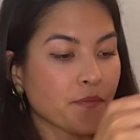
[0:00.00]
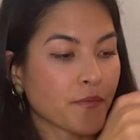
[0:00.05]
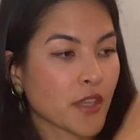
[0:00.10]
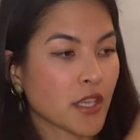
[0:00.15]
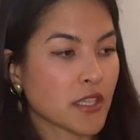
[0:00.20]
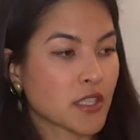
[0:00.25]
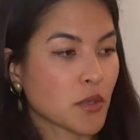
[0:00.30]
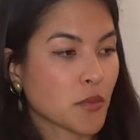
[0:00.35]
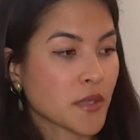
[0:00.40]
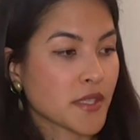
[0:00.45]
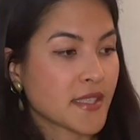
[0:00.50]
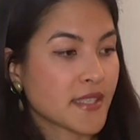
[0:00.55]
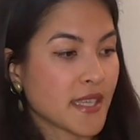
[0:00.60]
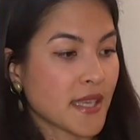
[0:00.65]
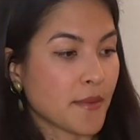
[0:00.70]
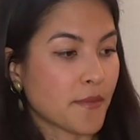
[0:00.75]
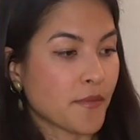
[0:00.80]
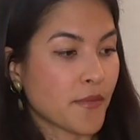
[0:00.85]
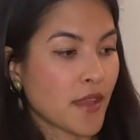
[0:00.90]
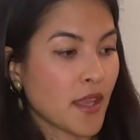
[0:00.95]
So we'll
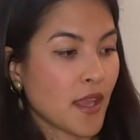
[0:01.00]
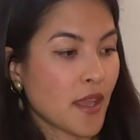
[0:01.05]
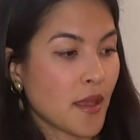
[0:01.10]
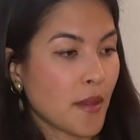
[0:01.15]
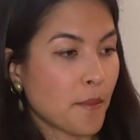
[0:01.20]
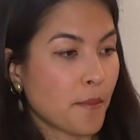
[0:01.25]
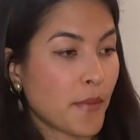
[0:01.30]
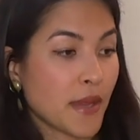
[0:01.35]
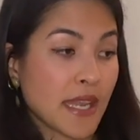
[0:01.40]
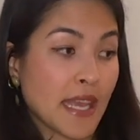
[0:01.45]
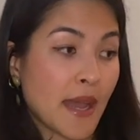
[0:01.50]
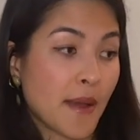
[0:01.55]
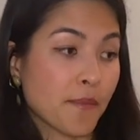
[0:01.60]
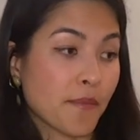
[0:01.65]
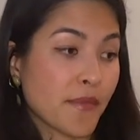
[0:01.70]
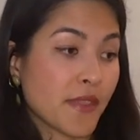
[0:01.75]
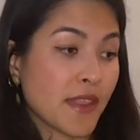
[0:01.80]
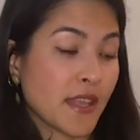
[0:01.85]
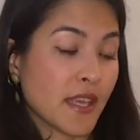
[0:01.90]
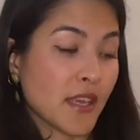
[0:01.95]
see. But yeah,
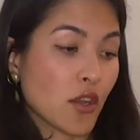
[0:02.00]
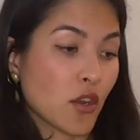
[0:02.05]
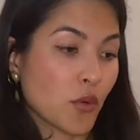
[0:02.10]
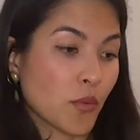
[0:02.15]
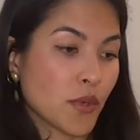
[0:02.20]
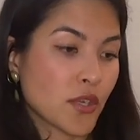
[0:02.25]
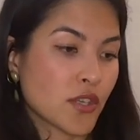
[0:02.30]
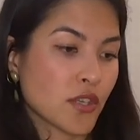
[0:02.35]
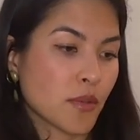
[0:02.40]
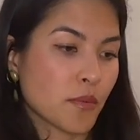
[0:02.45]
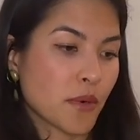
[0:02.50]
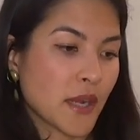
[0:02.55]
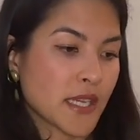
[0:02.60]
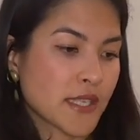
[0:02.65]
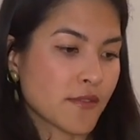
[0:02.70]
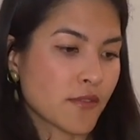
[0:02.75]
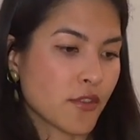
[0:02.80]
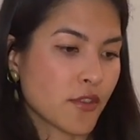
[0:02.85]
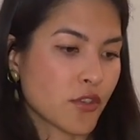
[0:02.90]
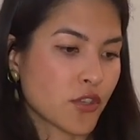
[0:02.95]
the original price
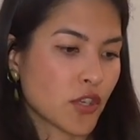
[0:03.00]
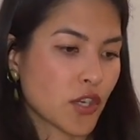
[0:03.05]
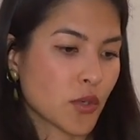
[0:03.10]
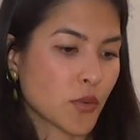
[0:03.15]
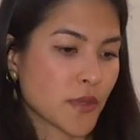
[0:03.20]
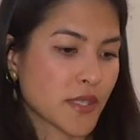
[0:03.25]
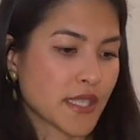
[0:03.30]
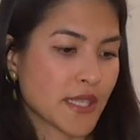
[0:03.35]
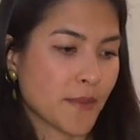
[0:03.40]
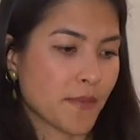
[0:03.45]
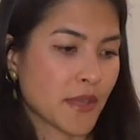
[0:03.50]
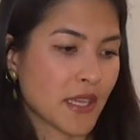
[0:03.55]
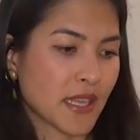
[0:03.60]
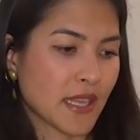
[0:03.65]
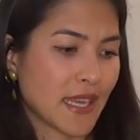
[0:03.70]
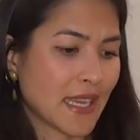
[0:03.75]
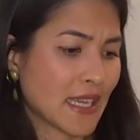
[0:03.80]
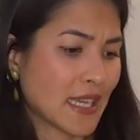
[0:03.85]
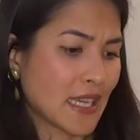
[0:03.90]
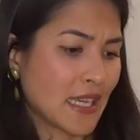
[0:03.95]
for the shirt was something
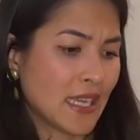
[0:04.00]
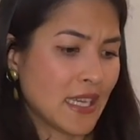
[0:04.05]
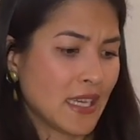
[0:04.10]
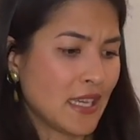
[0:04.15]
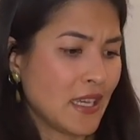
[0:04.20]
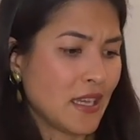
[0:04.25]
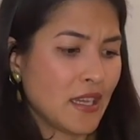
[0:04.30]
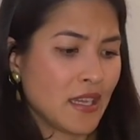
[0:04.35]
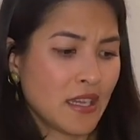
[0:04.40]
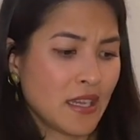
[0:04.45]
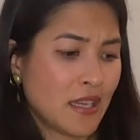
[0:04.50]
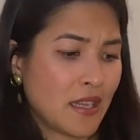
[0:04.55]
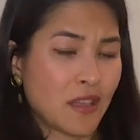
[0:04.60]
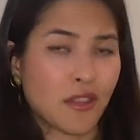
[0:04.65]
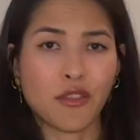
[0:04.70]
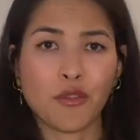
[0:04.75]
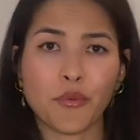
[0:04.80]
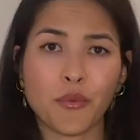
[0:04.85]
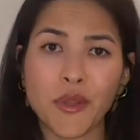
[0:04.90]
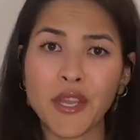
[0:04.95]
like
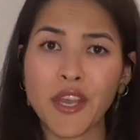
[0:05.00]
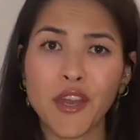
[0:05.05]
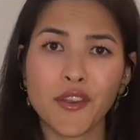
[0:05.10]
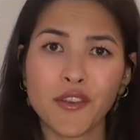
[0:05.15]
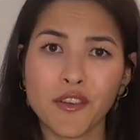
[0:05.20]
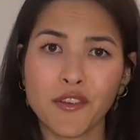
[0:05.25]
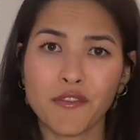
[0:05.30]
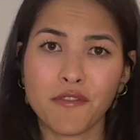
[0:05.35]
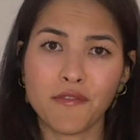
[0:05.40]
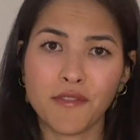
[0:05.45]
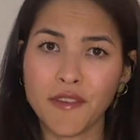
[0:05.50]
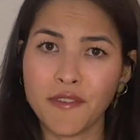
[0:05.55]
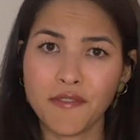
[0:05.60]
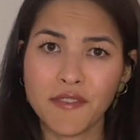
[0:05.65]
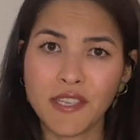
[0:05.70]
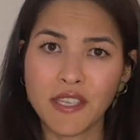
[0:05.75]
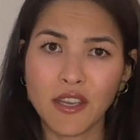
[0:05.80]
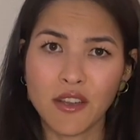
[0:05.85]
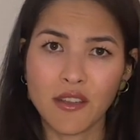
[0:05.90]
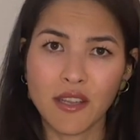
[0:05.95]

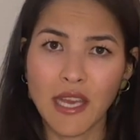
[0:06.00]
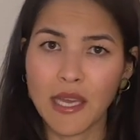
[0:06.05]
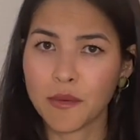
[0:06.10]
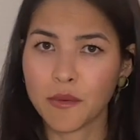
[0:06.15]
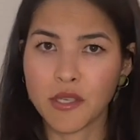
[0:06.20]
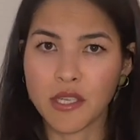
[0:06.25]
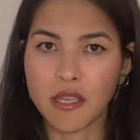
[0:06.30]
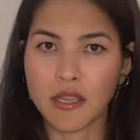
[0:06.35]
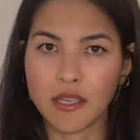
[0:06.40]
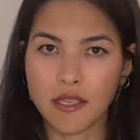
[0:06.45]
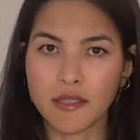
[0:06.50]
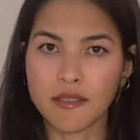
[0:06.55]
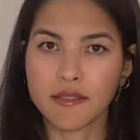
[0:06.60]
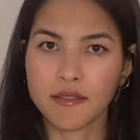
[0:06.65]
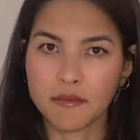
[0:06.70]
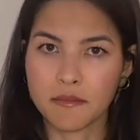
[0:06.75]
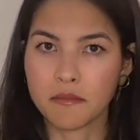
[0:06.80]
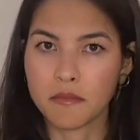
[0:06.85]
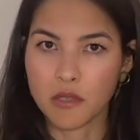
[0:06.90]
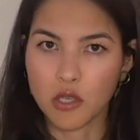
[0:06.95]
$350 online, which I think is
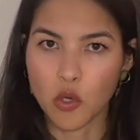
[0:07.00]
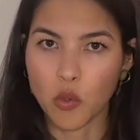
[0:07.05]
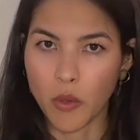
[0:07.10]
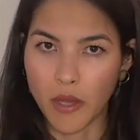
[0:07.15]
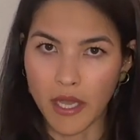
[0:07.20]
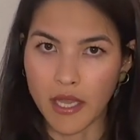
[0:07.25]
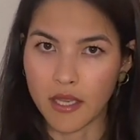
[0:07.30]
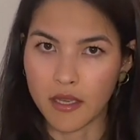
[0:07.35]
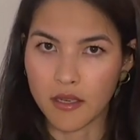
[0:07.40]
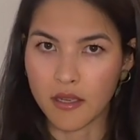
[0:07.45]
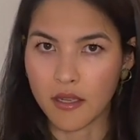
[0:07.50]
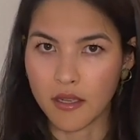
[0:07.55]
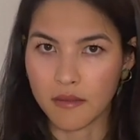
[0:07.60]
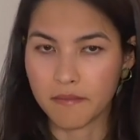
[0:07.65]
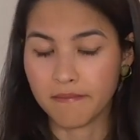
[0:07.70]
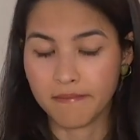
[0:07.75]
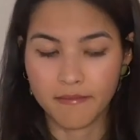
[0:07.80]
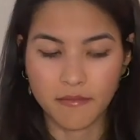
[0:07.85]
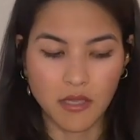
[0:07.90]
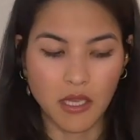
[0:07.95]
quite
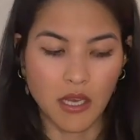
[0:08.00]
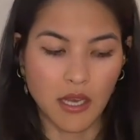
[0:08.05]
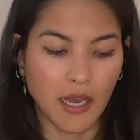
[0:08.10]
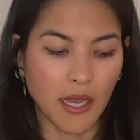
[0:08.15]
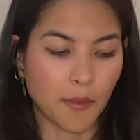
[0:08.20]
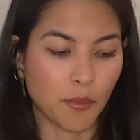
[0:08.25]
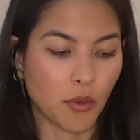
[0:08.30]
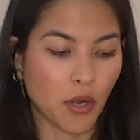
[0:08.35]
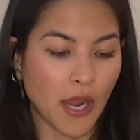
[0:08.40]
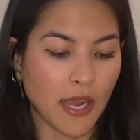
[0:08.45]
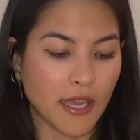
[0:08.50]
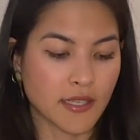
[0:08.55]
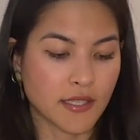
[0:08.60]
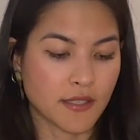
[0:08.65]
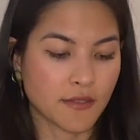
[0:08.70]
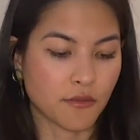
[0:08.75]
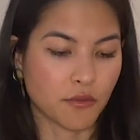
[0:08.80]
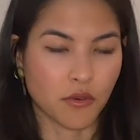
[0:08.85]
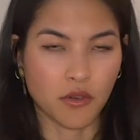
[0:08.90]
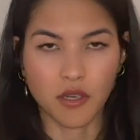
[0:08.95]
a high price
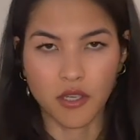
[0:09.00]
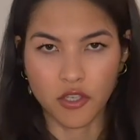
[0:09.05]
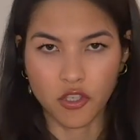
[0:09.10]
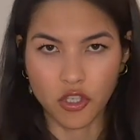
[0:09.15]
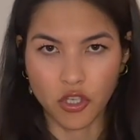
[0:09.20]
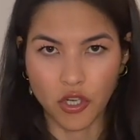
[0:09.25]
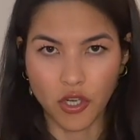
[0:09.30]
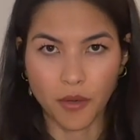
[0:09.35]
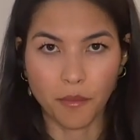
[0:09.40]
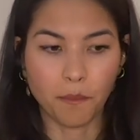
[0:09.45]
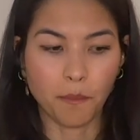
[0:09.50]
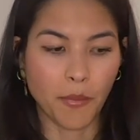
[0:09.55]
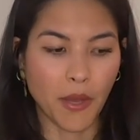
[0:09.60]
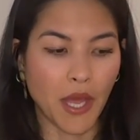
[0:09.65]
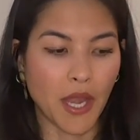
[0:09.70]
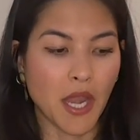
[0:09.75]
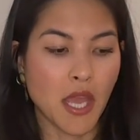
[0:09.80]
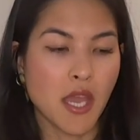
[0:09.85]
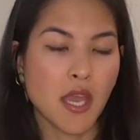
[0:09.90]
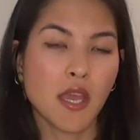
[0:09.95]
for a shirt,
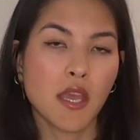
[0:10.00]
but